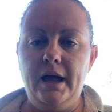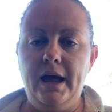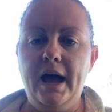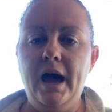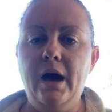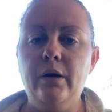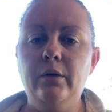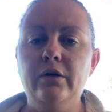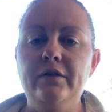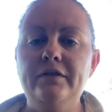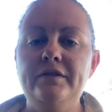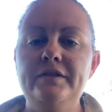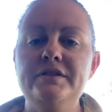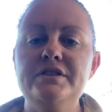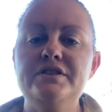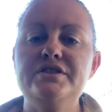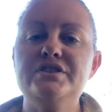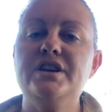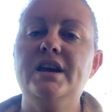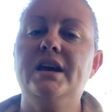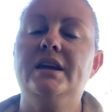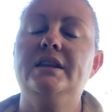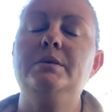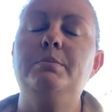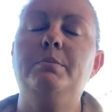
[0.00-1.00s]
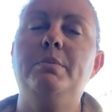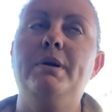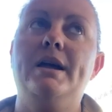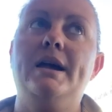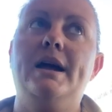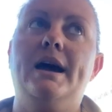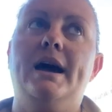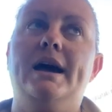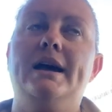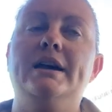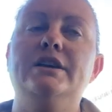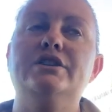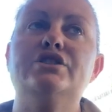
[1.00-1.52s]
How often to check the
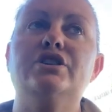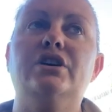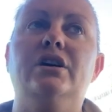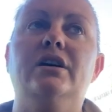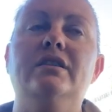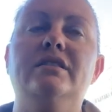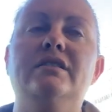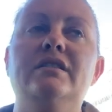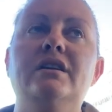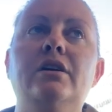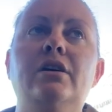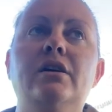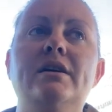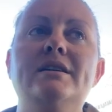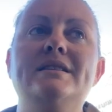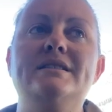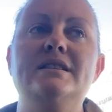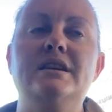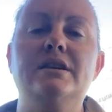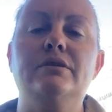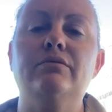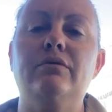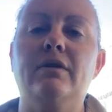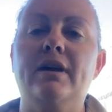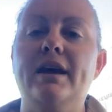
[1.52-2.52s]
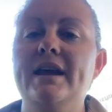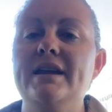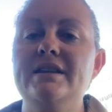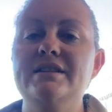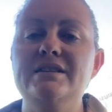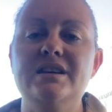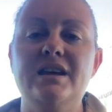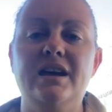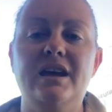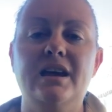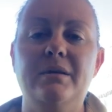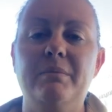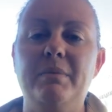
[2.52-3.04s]
pH? I think I did read,
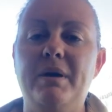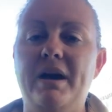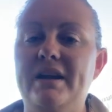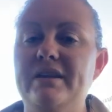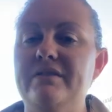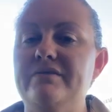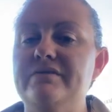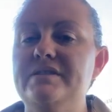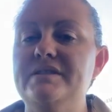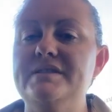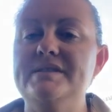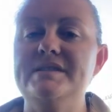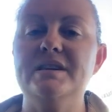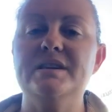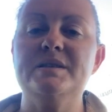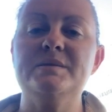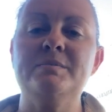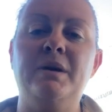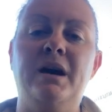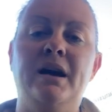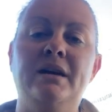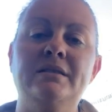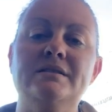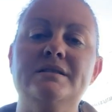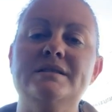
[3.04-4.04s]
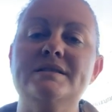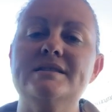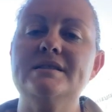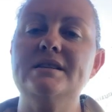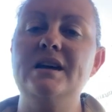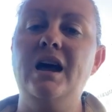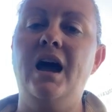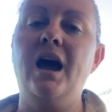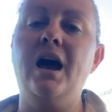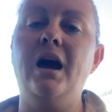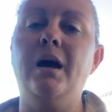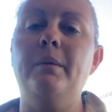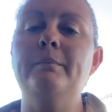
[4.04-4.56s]
about every 6 months.
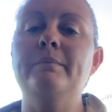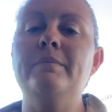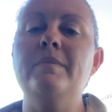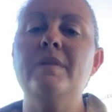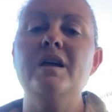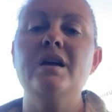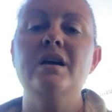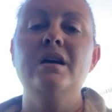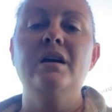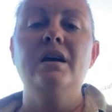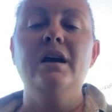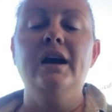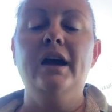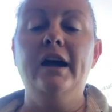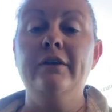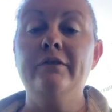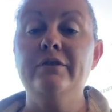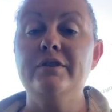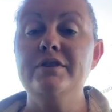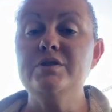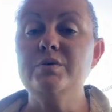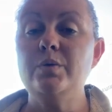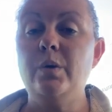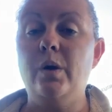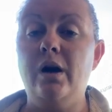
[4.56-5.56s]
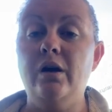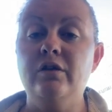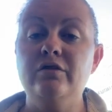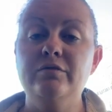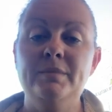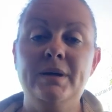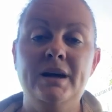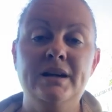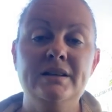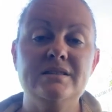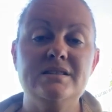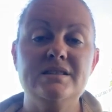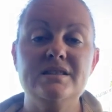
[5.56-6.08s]
Every 12
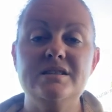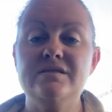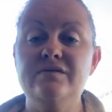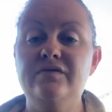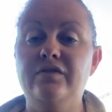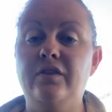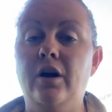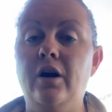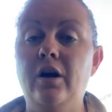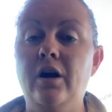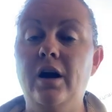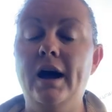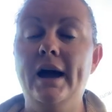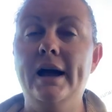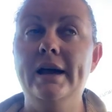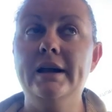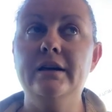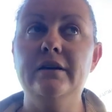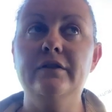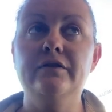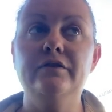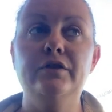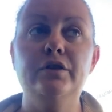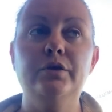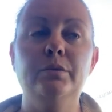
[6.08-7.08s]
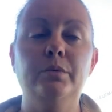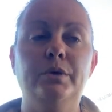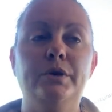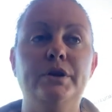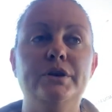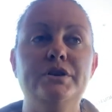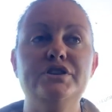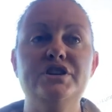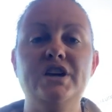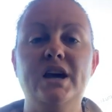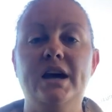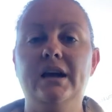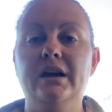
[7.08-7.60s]
months is fine if you want
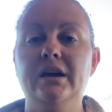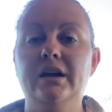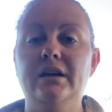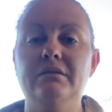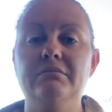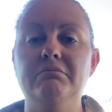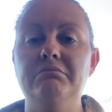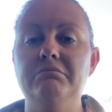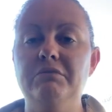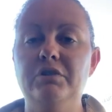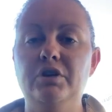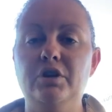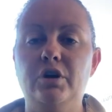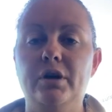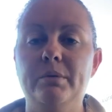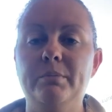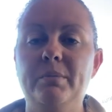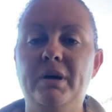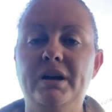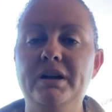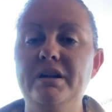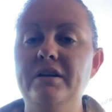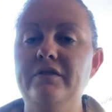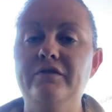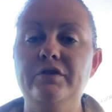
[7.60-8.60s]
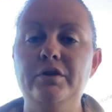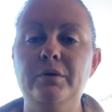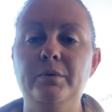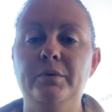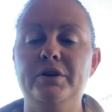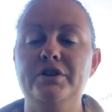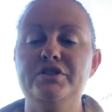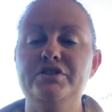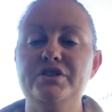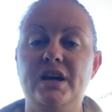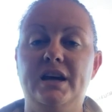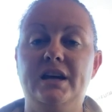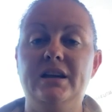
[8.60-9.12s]
to check it, but if you
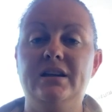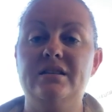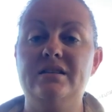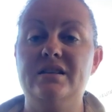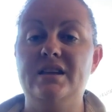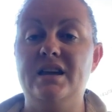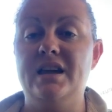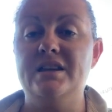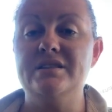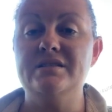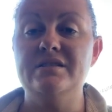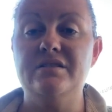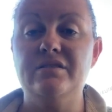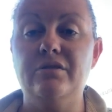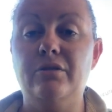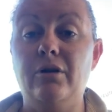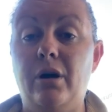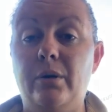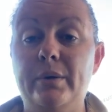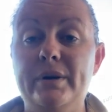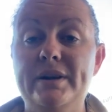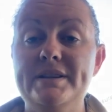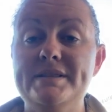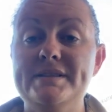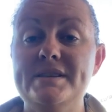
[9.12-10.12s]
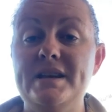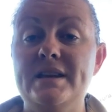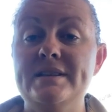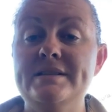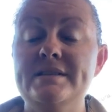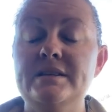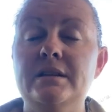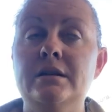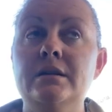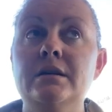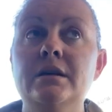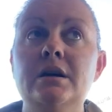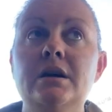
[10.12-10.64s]
want to check it at the end of the growing
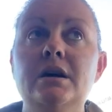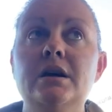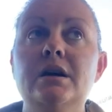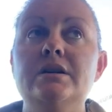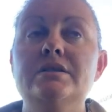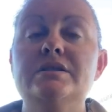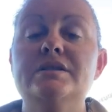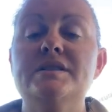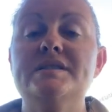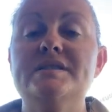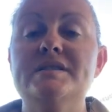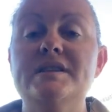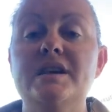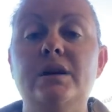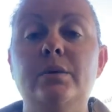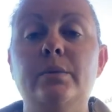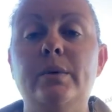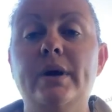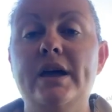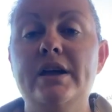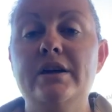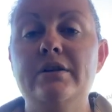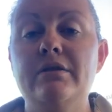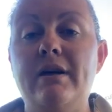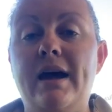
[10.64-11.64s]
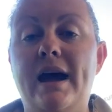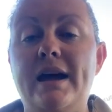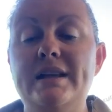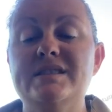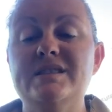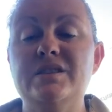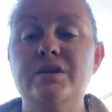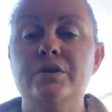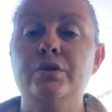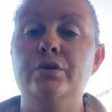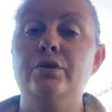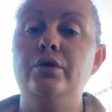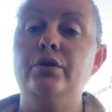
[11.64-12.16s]
season to see where you're at,
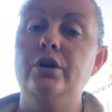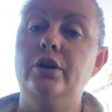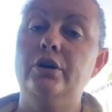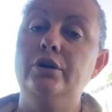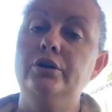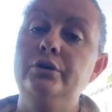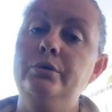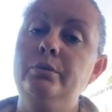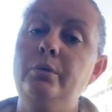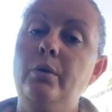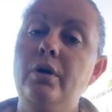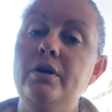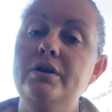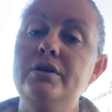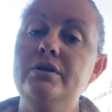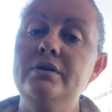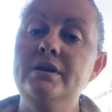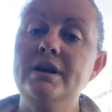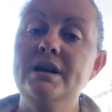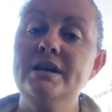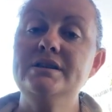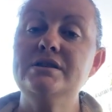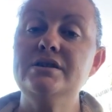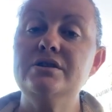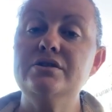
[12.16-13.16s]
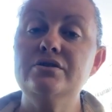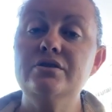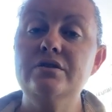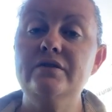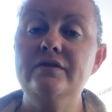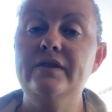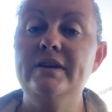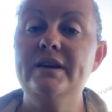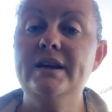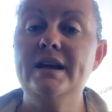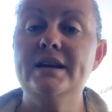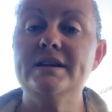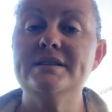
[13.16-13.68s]
so you know what you need to do
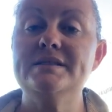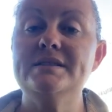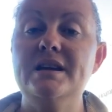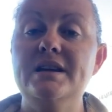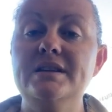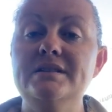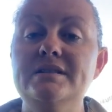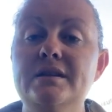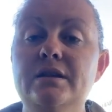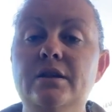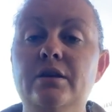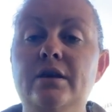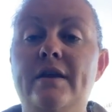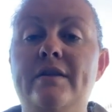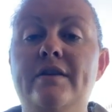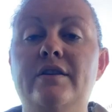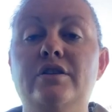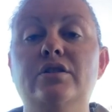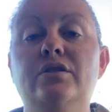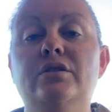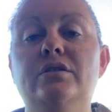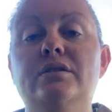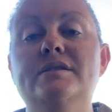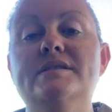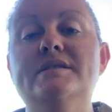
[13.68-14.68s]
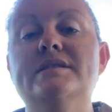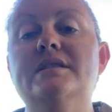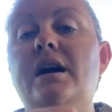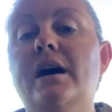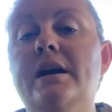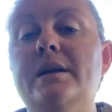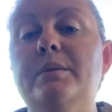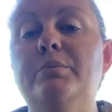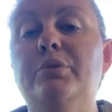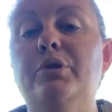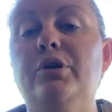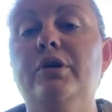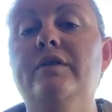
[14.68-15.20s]
for next season, and then you can
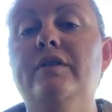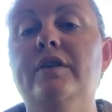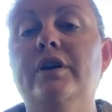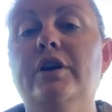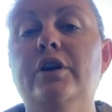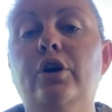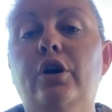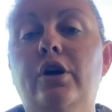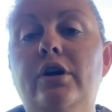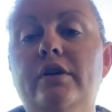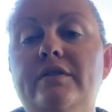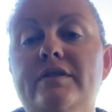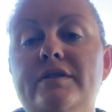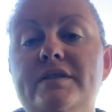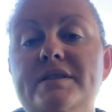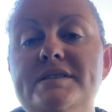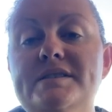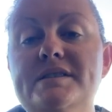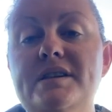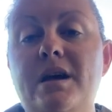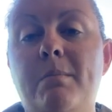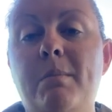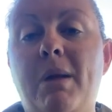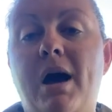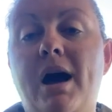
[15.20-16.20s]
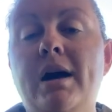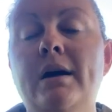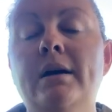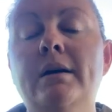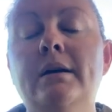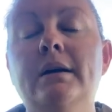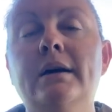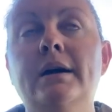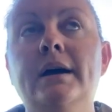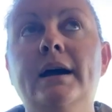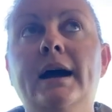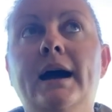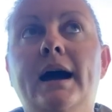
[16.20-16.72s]
start improving it over the summer.
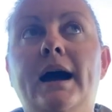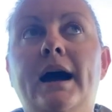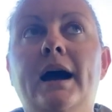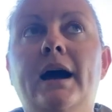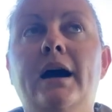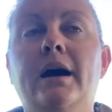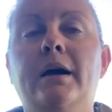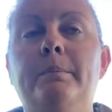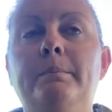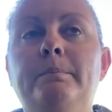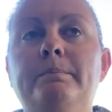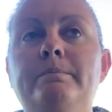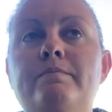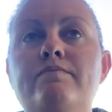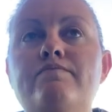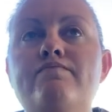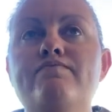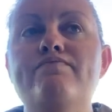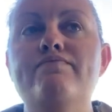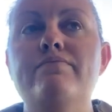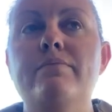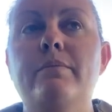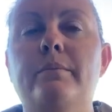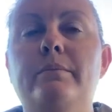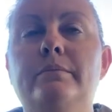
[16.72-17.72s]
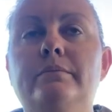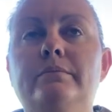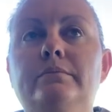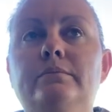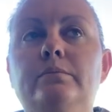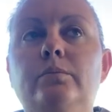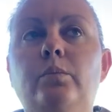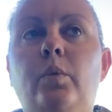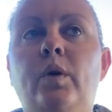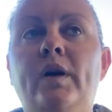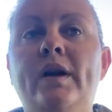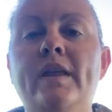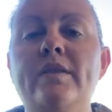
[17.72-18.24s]

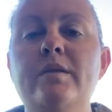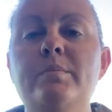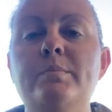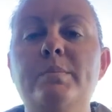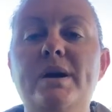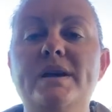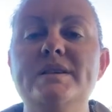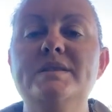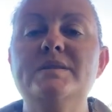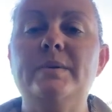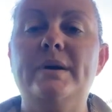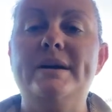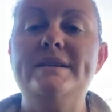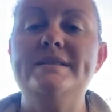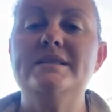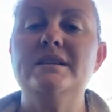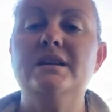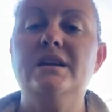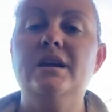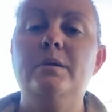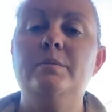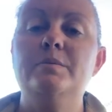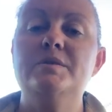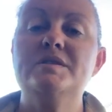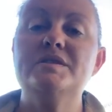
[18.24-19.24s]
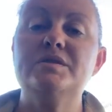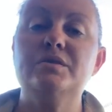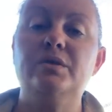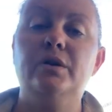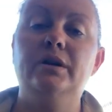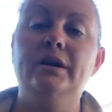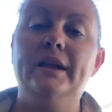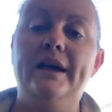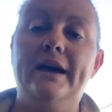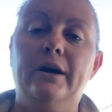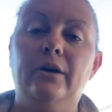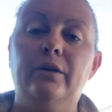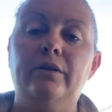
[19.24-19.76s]
One of the best ways to keep your
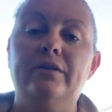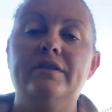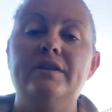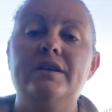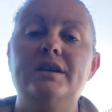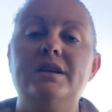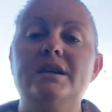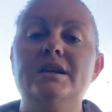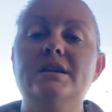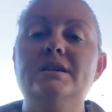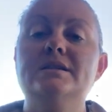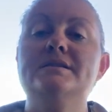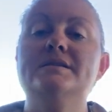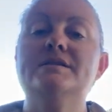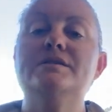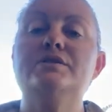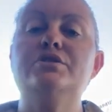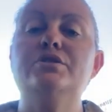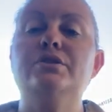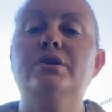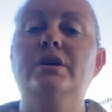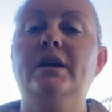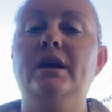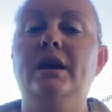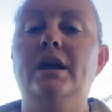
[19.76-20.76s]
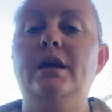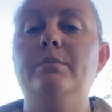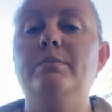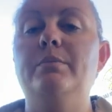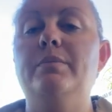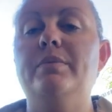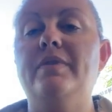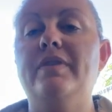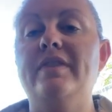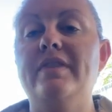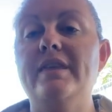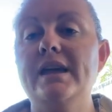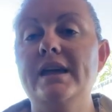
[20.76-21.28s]
soil healthy is to
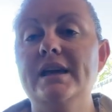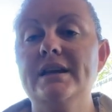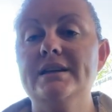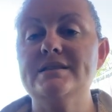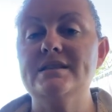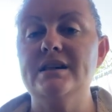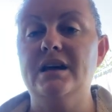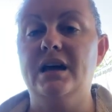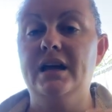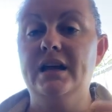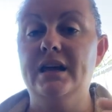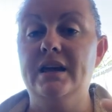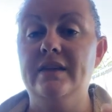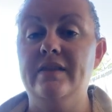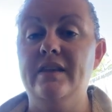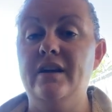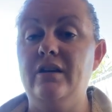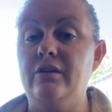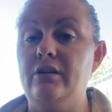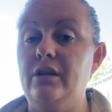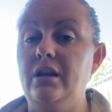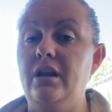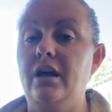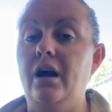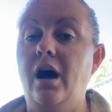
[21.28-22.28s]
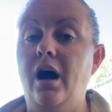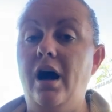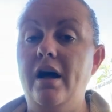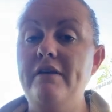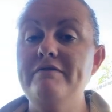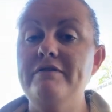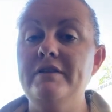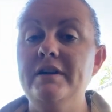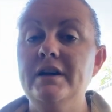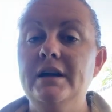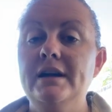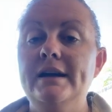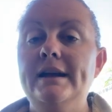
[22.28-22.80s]
keep things in there
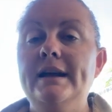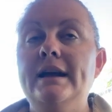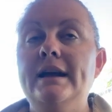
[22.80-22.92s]
alive.